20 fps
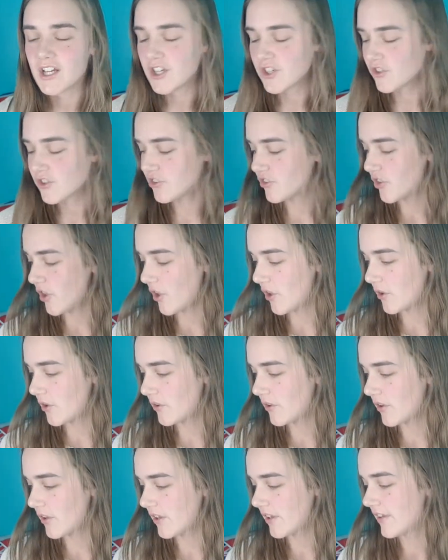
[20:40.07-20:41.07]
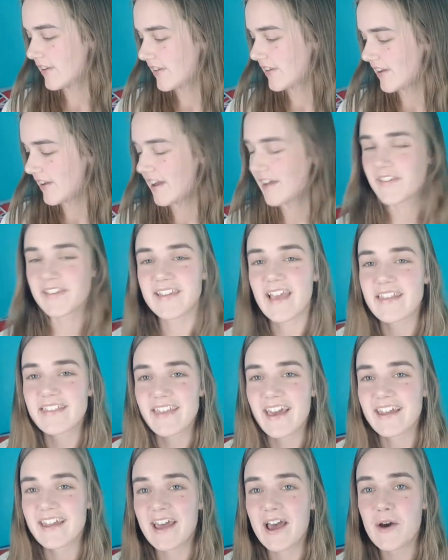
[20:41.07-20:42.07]
So I've said
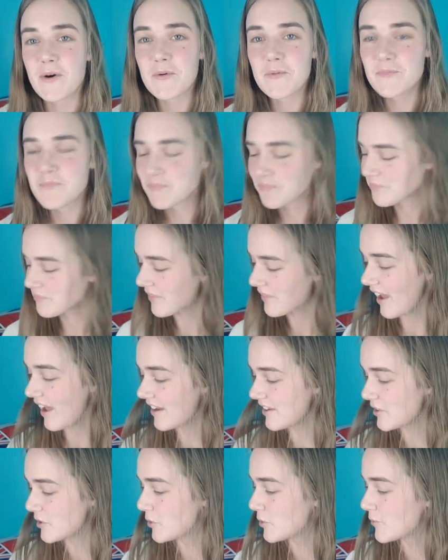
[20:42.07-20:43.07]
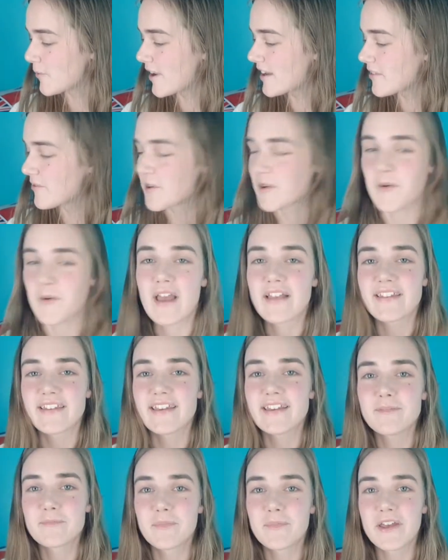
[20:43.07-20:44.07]
that now, and I already regret
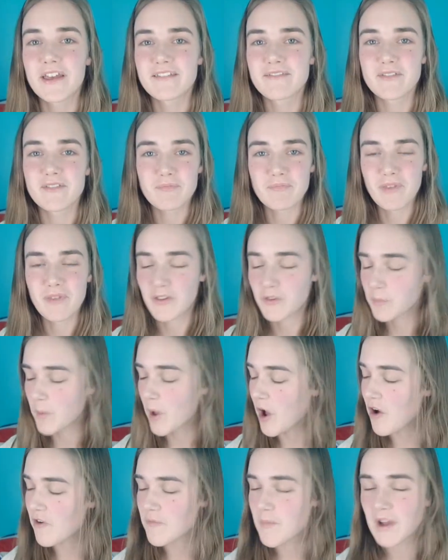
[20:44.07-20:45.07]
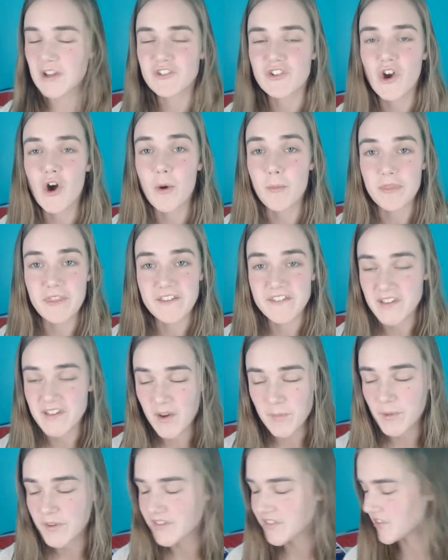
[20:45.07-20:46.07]
it, but it's part of my job. This
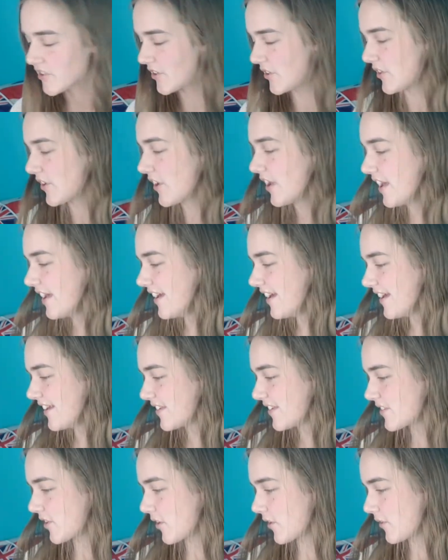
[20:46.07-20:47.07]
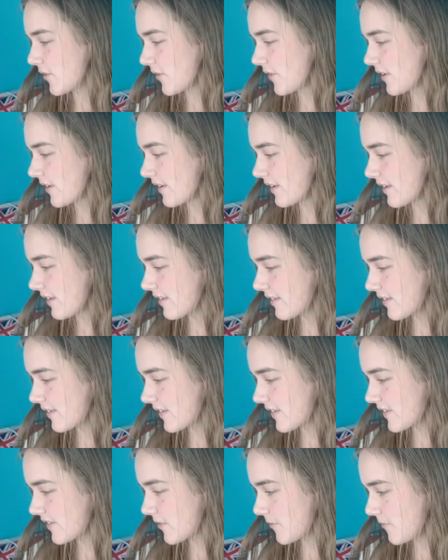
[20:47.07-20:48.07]
I must do. So,
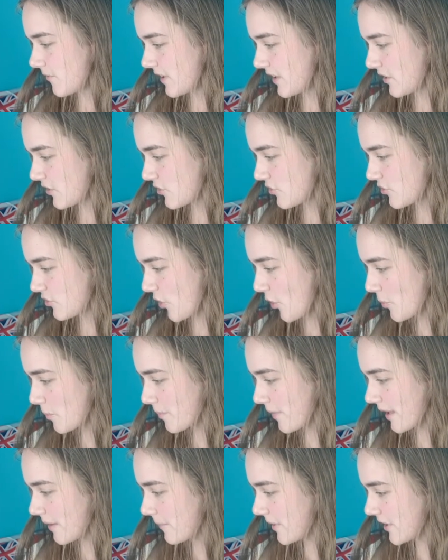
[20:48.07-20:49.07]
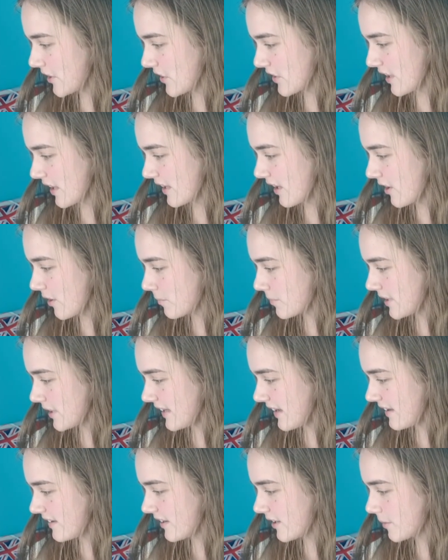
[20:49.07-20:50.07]
Sofia, don't make me look like a
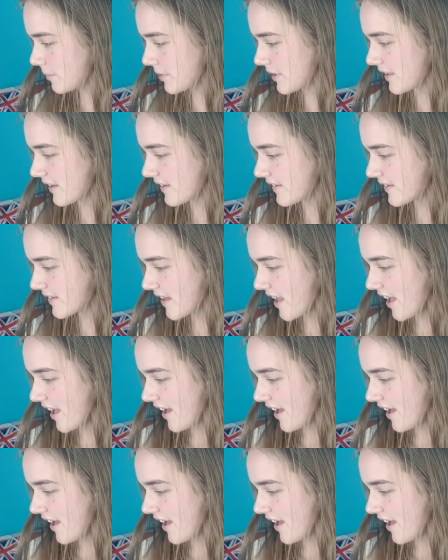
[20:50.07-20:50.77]
complete idiot, please.